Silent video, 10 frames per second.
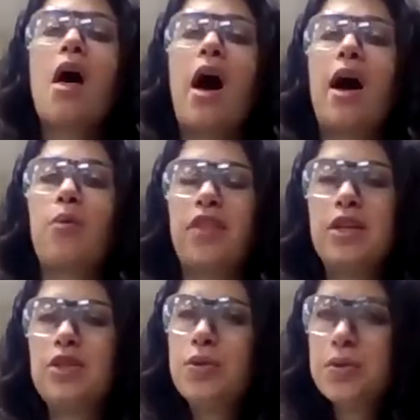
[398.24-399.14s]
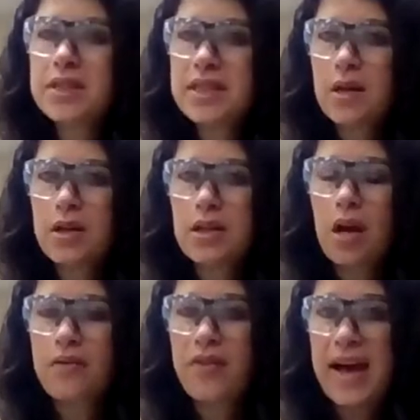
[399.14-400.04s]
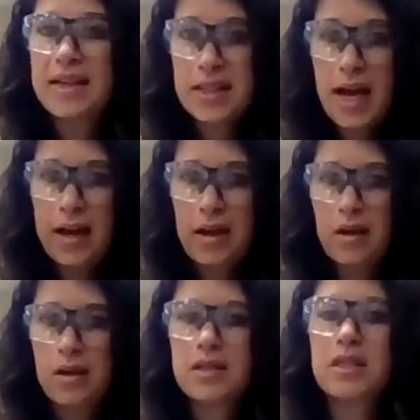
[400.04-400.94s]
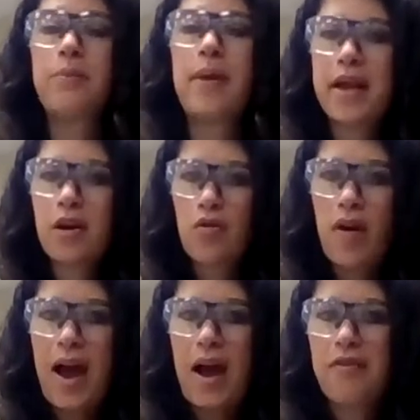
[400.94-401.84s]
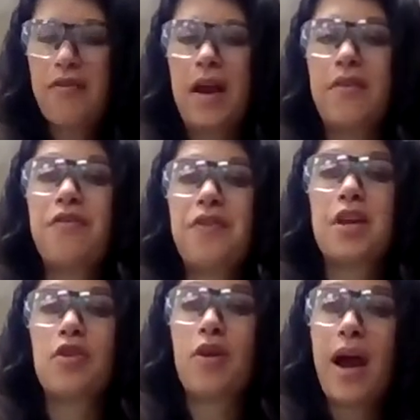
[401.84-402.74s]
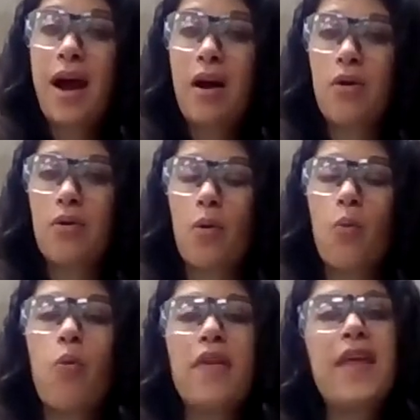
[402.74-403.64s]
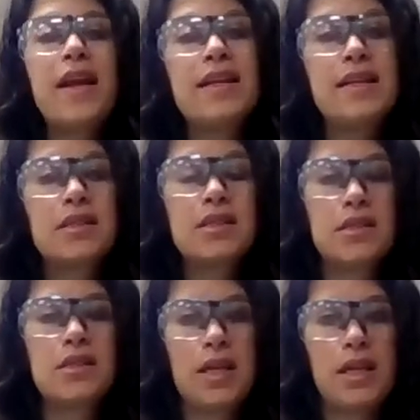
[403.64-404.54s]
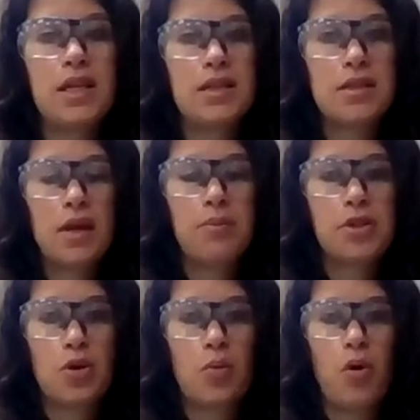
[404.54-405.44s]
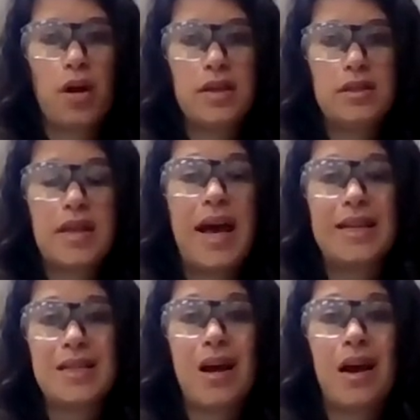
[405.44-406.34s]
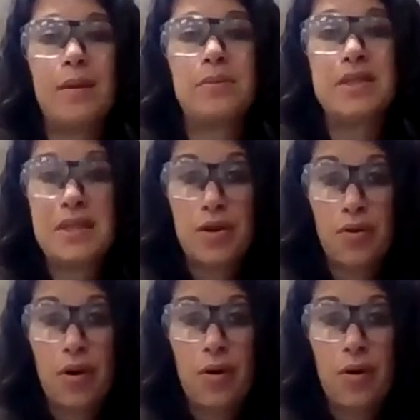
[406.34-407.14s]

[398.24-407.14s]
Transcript: I will then use that data to make a graph and figure out what that instantaneous temperature was at time 0.